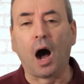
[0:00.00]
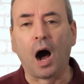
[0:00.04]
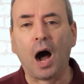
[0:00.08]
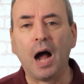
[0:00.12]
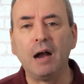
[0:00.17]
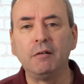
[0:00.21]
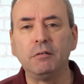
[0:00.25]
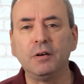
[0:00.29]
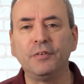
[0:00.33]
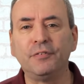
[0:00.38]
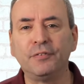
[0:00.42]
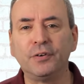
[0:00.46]

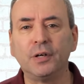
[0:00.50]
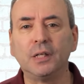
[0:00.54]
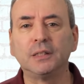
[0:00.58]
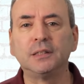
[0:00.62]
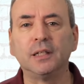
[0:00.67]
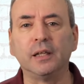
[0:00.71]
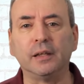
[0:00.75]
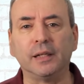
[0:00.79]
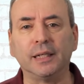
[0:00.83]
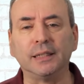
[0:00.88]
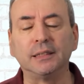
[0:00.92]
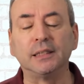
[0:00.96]
I refer
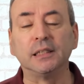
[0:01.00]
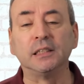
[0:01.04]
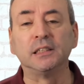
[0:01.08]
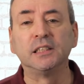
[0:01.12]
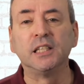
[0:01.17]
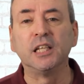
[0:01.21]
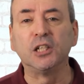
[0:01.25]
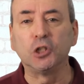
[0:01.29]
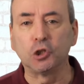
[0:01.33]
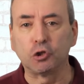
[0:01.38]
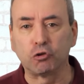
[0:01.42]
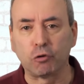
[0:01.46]
to this
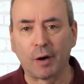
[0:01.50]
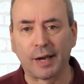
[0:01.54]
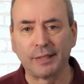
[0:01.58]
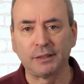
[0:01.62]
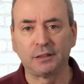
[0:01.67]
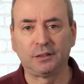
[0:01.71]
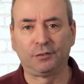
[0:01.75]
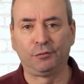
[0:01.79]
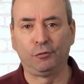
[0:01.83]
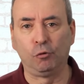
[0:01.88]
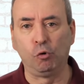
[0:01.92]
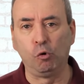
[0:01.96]
as the
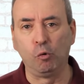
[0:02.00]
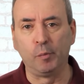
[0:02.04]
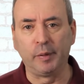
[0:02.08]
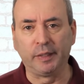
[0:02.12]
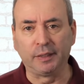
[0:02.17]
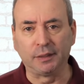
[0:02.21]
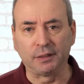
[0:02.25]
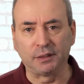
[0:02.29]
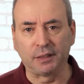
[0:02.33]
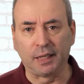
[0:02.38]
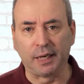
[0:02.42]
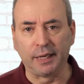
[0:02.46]

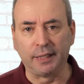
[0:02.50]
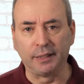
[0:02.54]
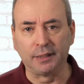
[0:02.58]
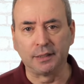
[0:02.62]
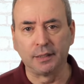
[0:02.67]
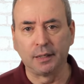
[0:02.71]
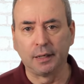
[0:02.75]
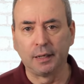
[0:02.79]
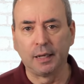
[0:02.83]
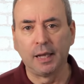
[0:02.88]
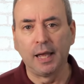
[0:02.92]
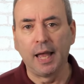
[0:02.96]
transforming
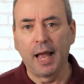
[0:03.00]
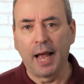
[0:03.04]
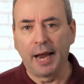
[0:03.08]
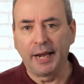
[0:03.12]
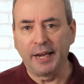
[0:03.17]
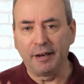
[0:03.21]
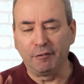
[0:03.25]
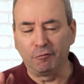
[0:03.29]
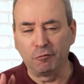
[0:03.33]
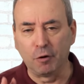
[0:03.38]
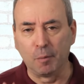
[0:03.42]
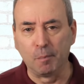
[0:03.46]
stage,
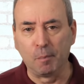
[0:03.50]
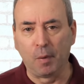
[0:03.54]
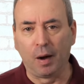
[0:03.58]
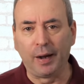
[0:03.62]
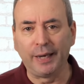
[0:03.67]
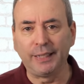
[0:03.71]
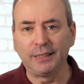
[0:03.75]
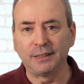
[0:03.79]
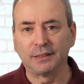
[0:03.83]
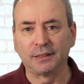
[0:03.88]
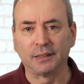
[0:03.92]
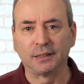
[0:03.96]
and it
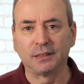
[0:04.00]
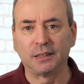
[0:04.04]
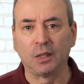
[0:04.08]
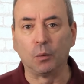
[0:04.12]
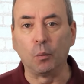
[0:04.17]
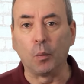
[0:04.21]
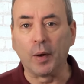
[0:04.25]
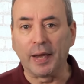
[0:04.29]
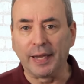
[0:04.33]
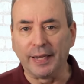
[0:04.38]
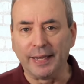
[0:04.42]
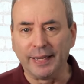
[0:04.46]
reminds us
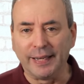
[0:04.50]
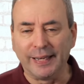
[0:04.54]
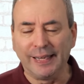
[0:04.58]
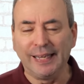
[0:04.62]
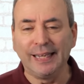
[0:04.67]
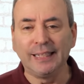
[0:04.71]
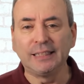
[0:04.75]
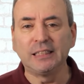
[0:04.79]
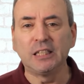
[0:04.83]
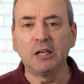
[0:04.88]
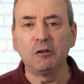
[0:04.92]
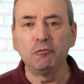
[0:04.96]
that we
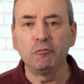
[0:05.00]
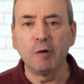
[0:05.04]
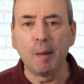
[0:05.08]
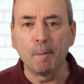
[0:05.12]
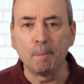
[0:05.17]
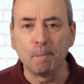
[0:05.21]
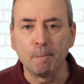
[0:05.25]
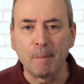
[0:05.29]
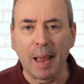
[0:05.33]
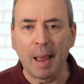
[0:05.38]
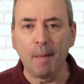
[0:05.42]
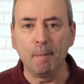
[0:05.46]
need to
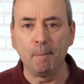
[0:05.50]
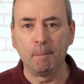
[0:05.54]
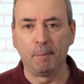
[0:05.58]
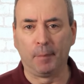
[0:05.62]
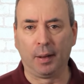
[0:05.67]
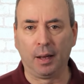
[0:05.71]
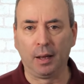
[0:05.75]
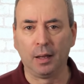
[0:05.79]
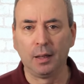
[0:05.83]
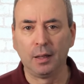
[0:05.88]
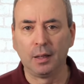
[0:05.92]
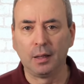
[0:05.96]

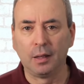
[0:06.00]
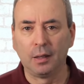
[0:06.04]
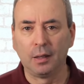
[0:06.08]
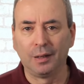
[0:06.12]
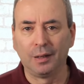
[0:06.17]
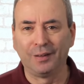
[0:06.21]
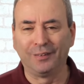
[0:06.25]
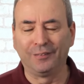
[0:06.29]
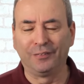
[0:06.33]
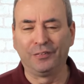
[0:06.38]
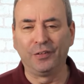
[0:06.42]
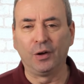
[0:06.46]
remember
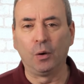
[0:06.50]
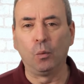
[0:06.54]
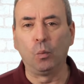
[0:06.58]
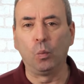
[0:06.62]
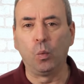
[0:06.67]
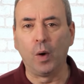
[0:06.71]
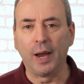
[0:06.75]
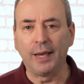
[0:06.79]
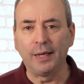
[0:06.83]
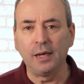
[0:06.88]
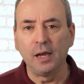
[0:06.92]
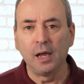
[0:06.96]
that
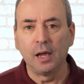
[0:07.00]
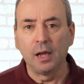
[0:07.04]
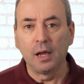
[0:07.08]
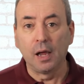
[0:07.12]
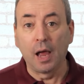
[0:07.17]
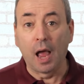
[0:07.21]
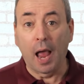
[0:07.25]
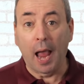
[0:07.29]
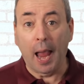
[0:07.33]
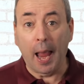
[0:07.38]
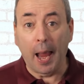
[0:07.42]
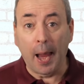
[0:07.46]
when
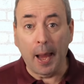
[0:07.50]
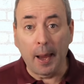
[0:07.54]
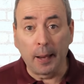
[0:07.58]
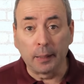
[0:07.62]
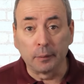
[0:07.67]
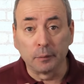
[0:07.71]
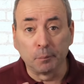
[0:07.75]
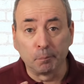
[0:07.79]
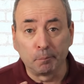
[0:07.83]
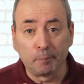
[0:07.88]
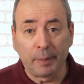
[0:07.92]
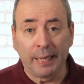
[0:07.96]

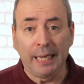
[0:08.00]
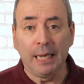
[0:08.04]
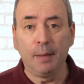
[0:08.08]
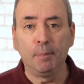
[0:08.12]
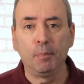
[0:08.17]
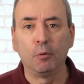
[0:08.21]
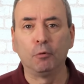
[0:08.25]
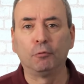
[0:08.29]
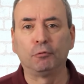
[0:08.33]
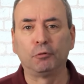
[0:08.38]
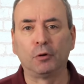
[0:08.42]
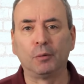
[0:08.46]

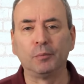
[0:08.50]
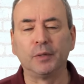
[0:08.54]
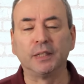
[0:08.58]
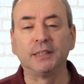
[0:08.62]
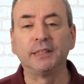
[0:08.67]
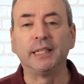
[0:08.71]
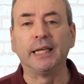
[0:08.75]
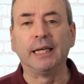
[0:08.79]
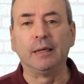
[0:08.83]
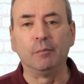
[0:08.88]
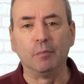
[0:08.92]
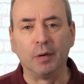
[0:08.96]
people from the
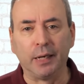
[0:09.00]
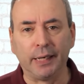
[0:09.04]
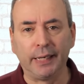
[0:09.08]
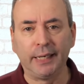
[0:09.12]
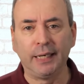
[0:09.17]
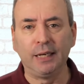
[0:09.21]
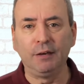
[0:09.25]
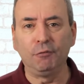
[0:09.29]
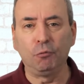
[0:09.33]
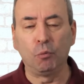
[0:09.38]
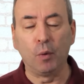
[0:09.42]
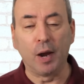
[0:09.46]
team
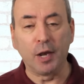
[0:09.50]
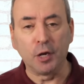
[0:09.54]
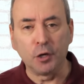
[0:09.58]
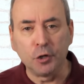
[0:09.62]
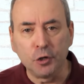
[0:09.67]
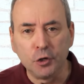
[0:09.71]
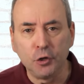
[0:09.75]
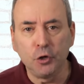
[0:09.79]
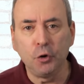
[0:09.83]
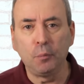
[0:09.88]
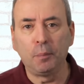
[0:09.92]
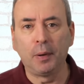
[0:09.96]
leave,
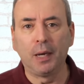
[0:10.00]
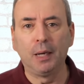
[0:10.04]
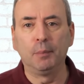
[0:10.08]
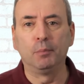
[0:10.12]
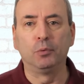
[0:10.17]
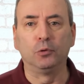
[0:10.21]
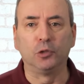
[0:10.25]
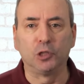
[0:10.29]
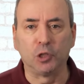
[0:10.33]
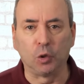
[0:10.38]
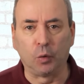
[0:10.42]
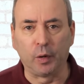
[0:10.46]
when new
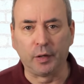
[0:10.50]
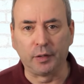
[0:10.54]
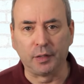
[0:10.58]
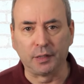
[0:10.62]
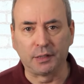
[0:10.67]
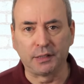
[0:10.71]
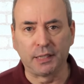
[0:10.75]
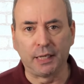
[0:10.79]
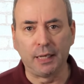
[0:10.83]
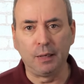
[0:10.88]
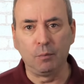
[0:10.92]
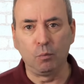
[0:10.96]
people join
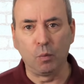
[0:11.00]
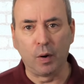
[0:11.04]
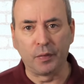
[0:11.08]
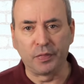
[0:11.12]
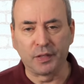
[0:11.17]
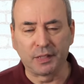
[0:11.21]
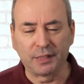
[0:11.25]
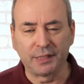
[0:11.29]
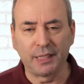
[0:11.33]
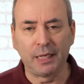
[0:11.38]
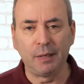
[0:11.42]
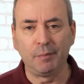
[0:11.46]
the team,
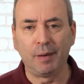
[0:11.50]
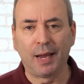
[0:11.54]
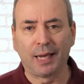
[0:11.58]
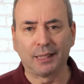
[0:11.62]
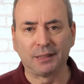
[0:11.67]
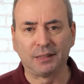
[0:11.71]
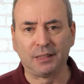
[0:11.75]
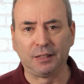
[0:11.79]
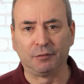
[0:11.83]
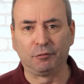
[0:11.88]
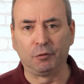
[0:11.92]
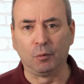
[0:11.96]
when the team
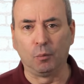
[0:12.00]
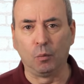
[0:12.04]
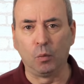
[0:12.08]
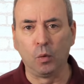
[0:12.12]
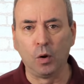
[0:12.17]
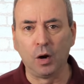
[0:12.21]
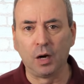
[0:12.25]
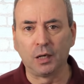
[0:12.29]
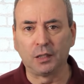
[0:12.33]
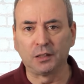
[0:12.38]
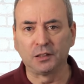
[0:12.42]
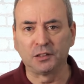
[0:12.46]
has different
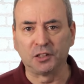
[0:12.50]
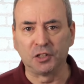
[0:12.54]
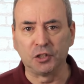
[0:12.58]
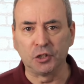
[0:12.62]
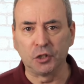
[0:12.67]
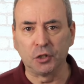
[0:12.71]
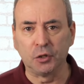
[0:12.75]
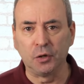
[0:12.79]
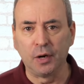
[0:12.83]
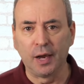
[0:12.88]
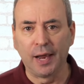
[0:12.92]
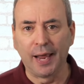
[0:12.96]
work to
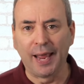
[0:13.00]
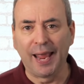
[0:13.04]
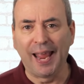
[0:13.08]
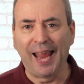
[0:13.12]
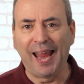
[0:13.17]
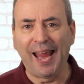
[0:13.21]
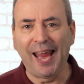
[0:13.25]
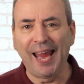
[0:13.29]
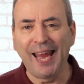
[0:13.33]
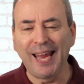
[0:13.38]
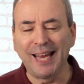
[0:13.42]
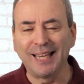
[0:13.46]
do,
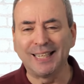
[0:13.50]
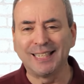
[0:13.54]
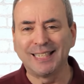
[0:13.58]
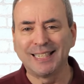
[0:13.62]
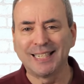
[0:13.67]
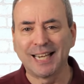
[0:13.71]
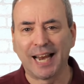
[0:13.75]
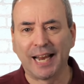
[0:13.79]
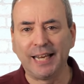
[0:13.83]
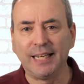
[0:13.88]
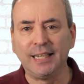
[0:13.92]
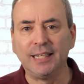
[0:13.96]
it
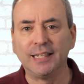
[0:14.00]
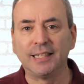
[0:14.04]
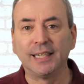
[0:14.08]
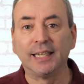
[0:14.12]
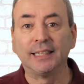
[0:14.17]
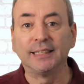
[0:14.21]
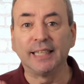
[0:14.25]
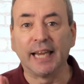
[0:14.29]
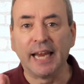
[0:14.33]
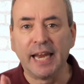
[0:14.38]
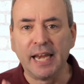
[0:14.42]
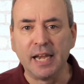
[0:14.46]

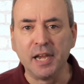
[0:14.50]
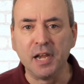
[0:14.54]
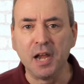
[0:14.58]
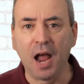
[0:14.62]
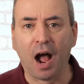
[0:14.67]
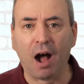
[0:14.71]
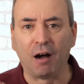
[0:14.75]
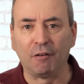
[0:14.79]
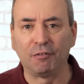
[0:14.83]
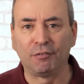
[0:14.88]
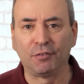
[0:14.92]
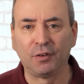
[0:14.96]
changes
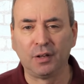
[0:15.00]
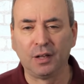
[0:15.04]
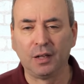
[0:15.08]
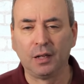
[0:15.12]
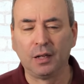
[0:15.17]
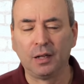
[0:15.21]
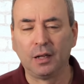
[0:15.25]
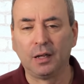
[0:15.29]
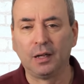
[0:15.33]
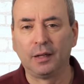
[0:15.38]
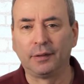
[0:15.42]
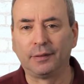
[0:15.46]
enough
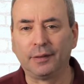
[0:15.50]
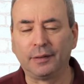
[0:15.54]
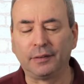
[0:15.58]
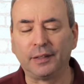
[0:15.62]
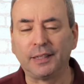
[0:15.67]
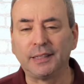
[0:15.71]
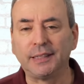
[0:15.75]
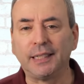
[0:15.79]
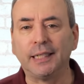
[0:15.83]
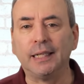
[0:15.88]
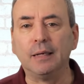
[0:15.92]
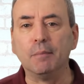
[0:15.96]
that
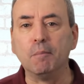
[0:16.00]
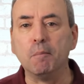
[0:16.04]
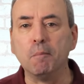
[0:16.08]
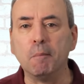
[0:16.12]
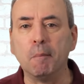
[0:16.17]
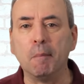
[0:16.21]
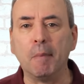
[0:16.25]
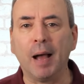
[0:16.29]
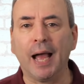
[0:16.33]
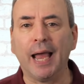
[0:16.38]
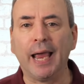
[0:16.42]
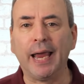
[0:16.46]
the
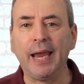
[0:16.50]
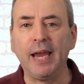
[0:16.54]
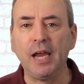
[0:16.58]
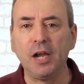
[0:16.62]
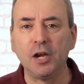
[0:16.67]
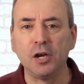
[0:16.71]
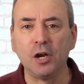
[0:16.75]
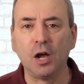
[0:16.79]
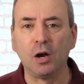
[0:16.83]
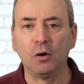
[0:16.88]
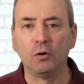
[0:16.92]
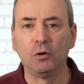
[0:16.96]
team
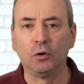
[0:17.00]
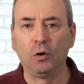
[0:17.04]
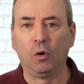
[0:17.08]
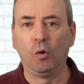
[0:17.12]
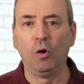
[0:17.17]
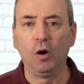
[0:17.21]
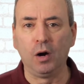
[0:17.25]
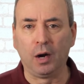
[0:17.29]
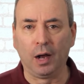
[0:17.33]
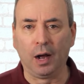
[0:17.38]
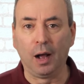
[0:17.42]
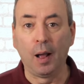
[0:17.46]
may no
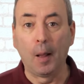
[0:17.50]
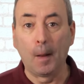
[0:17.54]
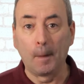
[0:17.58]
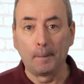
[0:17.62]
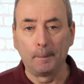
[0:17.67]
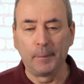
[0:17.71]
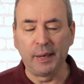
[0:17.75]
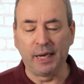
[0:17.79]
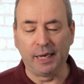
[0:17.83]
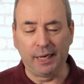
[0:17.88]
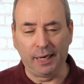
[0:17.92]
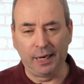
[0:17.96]
longer
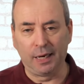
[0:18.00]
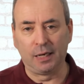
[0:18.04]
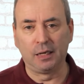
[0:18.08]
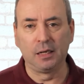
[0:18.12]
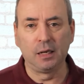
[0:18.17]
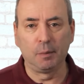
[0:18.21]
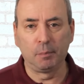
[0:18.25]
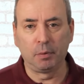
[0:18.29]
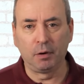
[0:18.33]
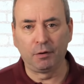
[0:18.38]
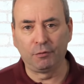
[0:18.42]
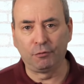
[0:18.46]
be
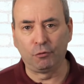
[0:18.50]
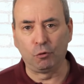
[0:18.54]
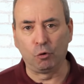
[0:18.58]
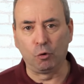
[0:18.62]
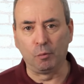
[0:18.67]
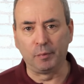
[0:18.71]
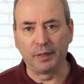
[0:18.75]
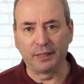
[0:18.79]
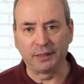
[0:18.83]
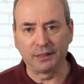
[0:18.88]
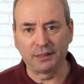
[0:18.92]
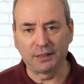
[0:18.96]
in the
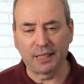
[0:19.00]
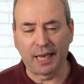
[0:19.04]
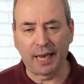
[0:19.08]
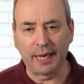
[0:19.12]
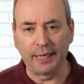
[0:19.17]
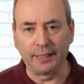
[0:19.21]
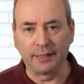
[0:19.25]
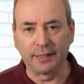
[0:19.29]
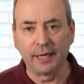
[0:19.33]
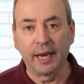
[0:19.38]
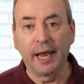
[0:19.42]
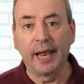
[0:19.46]
performing
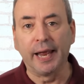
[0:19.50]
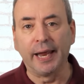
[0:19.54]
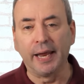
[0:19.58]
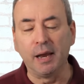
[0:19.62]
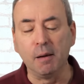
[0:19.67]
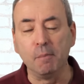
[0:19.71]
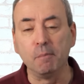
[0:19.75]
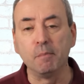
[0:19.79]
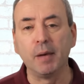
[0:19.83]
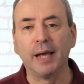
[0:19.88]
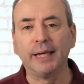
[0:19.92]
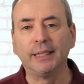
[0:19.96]
stage.
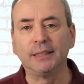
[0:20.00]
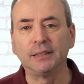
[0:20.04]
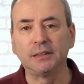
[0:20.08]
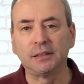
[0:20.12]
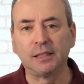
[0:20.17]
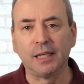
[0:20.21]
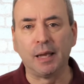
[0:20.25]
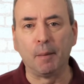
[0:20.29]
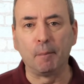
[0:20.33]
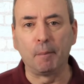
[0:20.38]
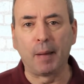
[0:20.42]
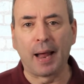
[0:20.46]
It may
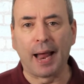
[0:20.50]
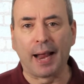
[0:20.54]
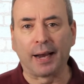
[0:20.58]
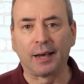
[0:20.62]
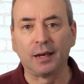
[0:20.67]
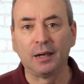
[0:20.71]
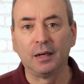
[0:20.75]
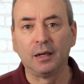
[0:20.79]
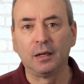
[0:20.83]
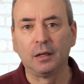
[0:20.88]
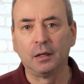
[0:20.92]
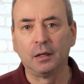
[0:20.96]
slip back